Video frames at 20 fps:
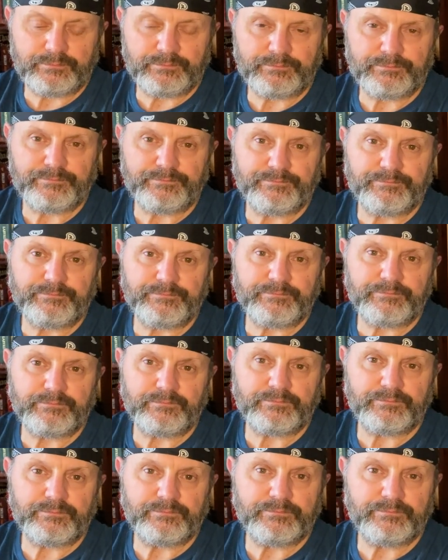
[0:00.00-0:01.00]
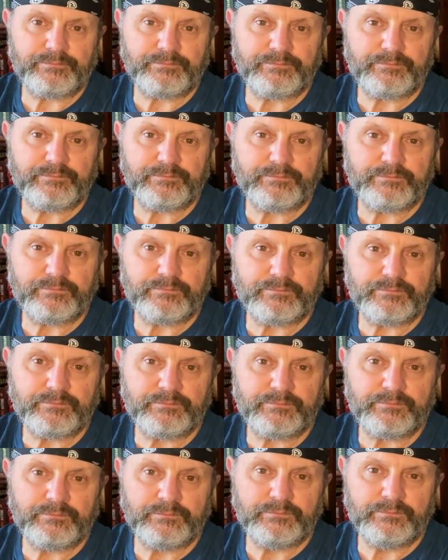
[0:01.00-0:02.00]

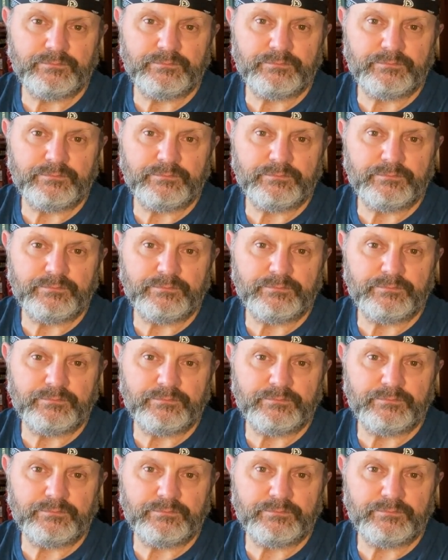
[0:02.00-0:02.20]
This person isn't speaking.